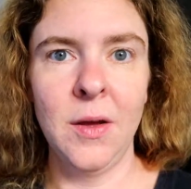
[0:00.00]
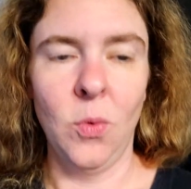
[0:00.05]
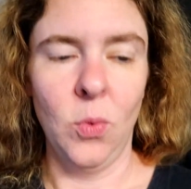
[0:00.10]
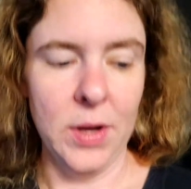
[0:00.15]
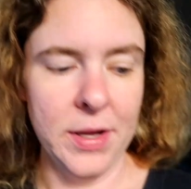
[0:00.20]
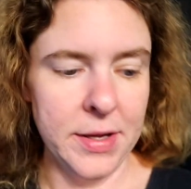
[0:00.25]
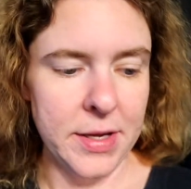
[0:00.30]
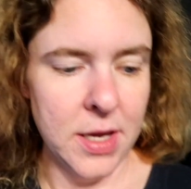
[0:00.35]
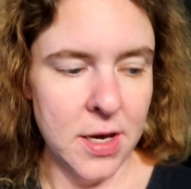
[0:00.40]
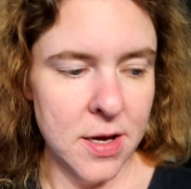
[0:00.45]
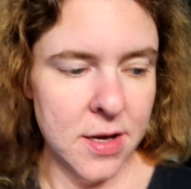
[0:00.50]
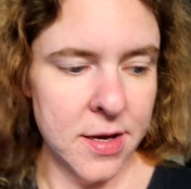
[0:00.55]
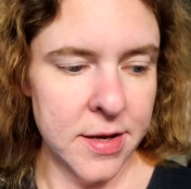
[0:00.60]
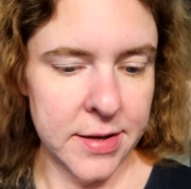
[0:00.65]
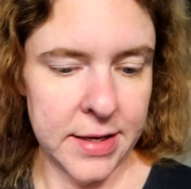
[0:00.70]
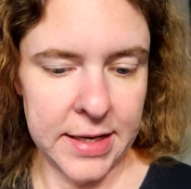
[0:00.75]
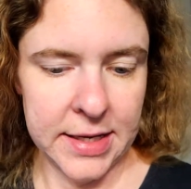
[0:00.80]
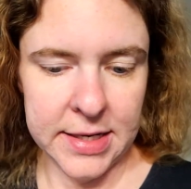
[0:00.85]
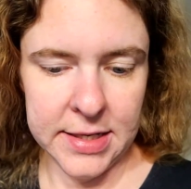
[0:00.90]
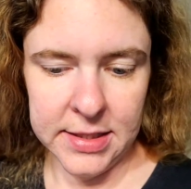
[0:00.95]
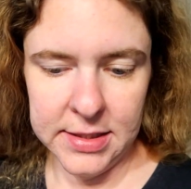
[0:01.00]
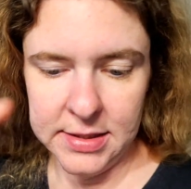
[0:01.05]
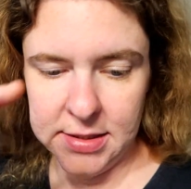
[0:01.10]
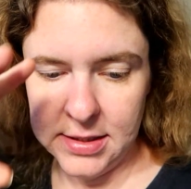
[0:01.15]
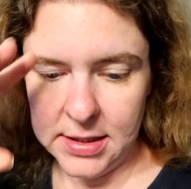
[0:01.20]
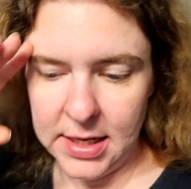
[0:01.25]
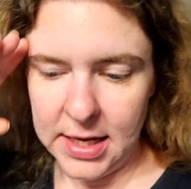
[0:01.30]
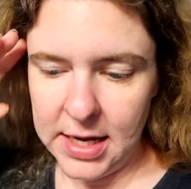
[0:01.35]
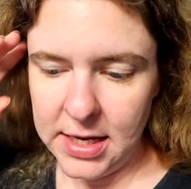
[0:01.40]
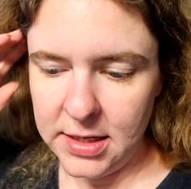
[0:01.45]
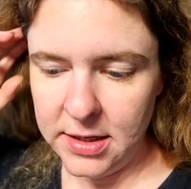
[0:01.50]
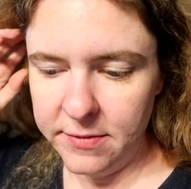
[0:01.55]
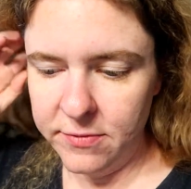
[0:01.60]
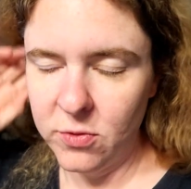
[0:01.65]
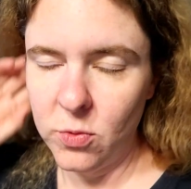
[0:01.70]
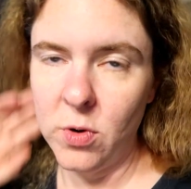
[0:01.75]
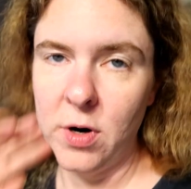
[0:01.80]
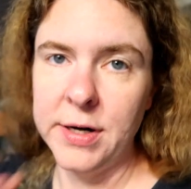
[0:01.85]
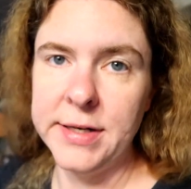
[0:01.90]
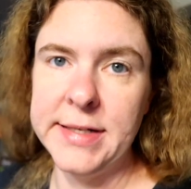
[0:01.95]
Well, y'all, it is end of
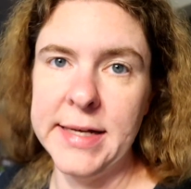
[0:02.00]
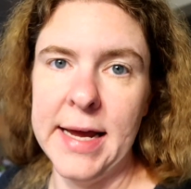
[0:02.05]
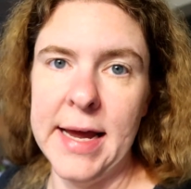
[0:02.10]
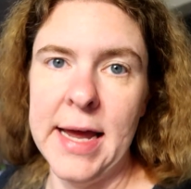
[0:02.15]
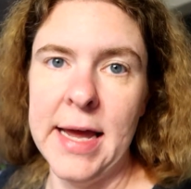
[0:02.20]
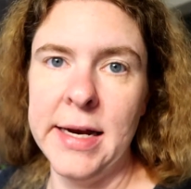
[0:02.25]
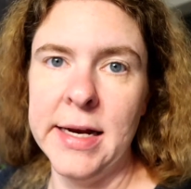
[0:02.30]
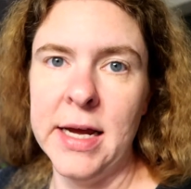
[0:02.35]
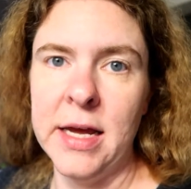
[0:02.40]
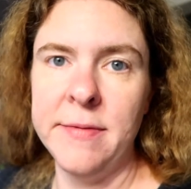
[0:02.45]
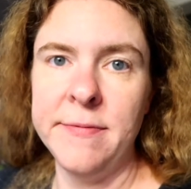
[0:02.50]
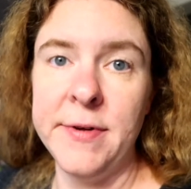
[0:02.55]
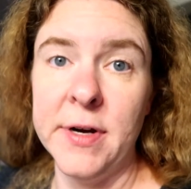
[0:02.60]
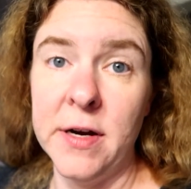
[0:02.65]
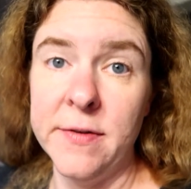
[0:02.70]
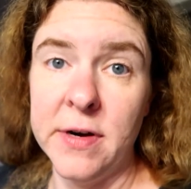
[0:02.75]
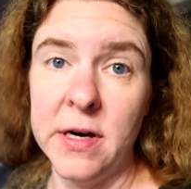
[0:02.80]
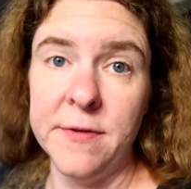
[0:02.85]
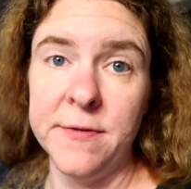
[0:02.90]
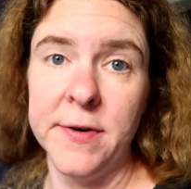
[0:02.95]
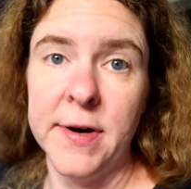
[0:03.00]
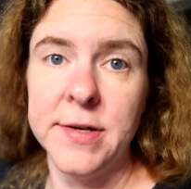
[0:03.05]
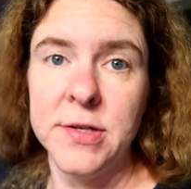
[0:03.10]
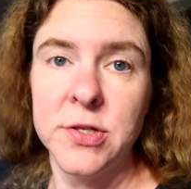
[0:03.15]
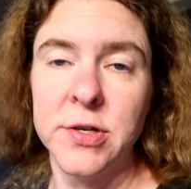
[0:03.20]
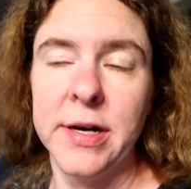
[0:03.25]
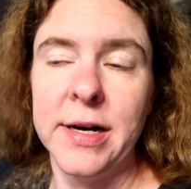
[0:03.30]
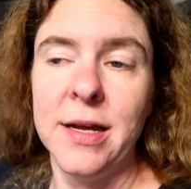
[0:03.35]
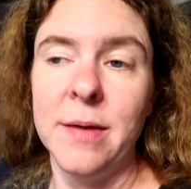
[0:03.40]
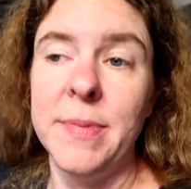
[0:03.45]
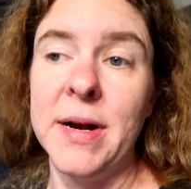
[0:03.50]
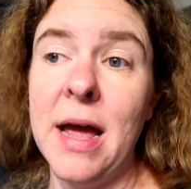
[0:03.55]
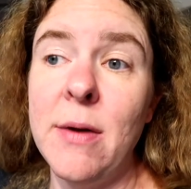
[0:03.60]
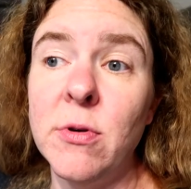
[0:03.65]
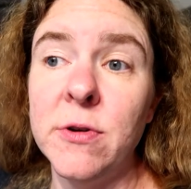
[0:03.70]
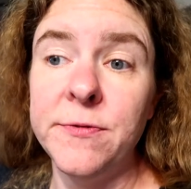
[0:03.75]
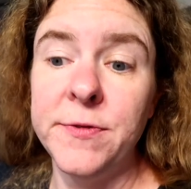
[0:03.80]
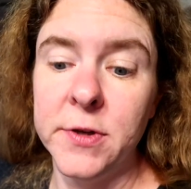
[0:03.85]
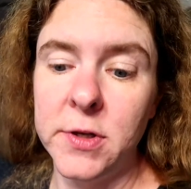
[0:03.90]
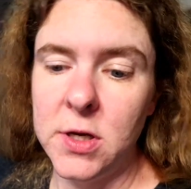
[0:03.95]
the workday, and I am very, very frustrated, but I
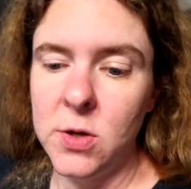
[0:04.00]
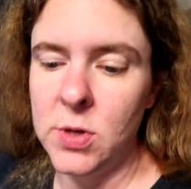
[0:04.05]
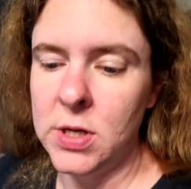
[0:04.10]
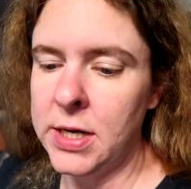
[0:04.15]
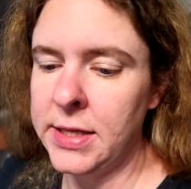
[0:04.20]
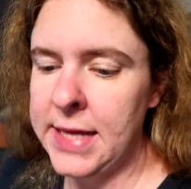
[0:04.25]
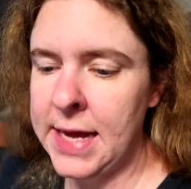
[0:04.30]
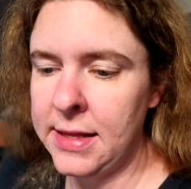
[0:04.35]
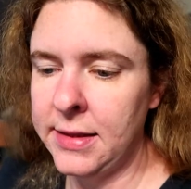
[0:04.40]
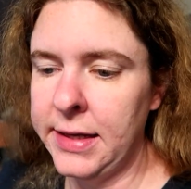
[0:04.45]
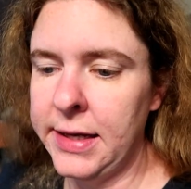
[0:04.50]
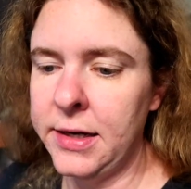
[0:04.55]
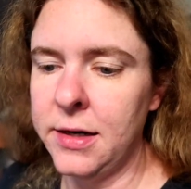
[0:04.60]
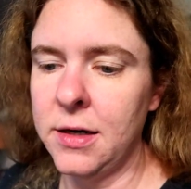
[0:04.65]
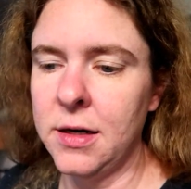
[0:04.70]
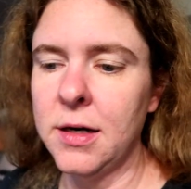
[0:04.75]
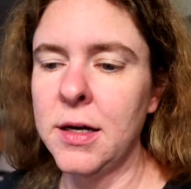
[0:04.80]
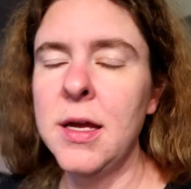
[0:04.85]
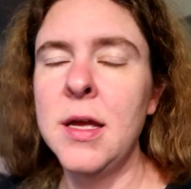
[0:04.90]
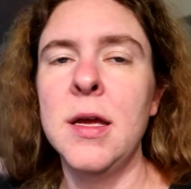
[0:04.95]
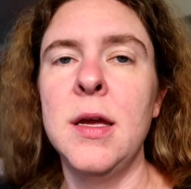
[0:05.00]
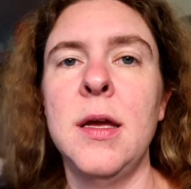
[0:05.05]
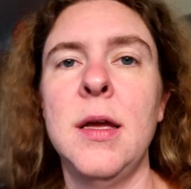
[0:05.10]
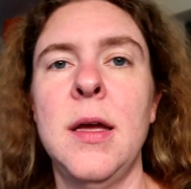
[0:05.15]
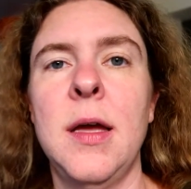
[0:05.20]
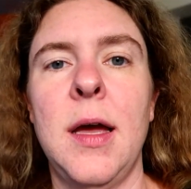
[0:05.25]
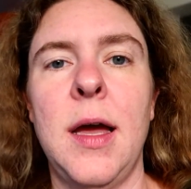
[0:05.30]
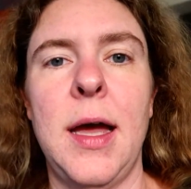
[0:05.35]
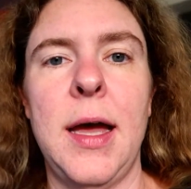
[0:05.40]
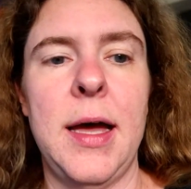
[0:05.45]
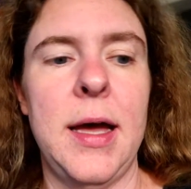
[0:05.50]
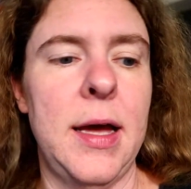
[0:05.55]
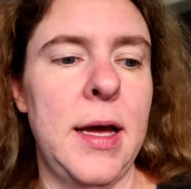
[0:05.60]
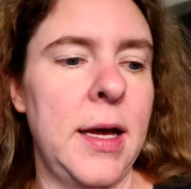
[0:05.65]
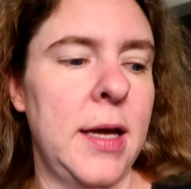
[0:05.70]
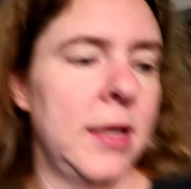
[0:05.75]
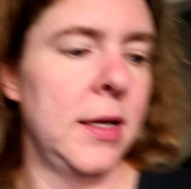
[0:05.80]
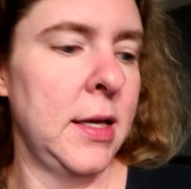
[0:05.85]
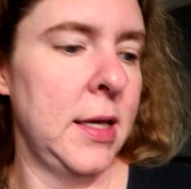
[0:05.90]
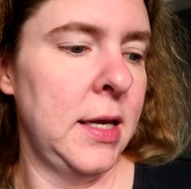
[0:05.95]
will fill you in on that later.
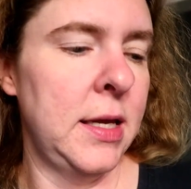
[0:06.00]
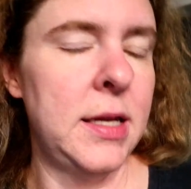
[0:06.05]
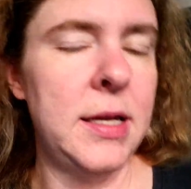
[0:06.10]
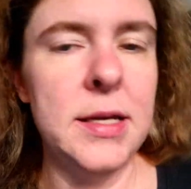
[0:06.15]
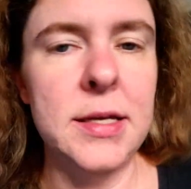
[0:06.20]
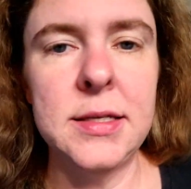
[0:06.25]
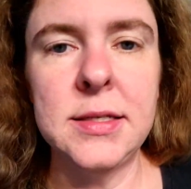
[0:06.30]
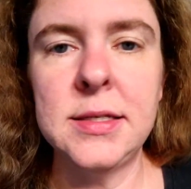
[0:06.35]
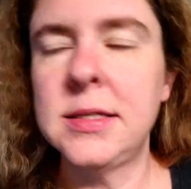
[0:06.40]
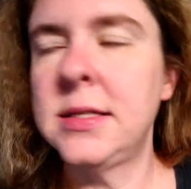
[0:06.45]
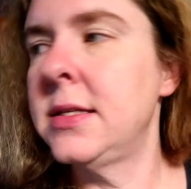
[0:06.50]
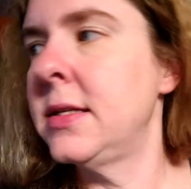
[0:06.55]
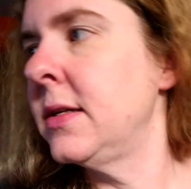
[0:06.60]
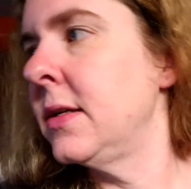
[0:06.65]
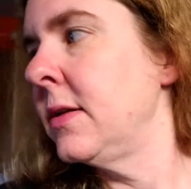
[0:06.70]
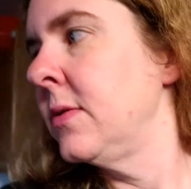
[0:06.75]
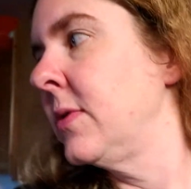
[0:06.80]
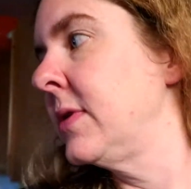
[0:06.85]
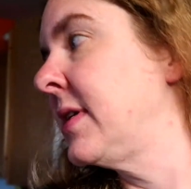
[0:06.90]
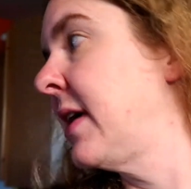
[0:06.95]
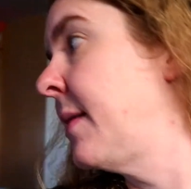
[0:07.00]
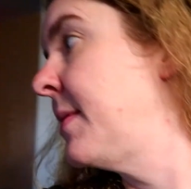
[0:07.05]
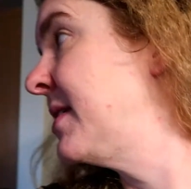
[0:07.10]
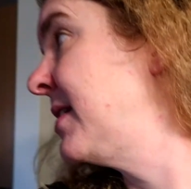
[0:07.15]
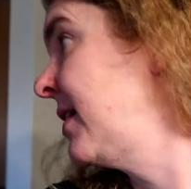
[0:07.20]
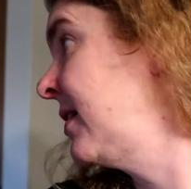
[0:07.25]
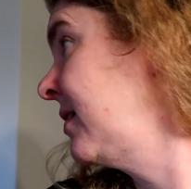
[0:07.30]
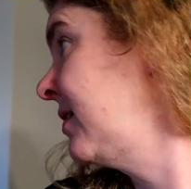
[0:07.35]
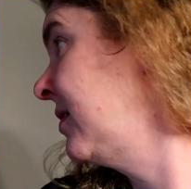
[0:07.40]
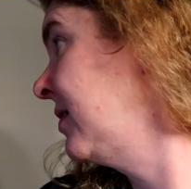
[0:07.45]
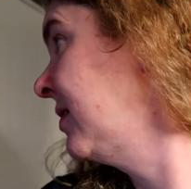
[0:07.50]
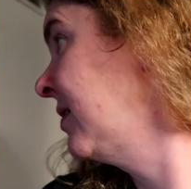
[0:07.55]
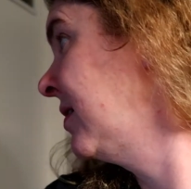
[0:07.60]
Uh, it is, what time is it?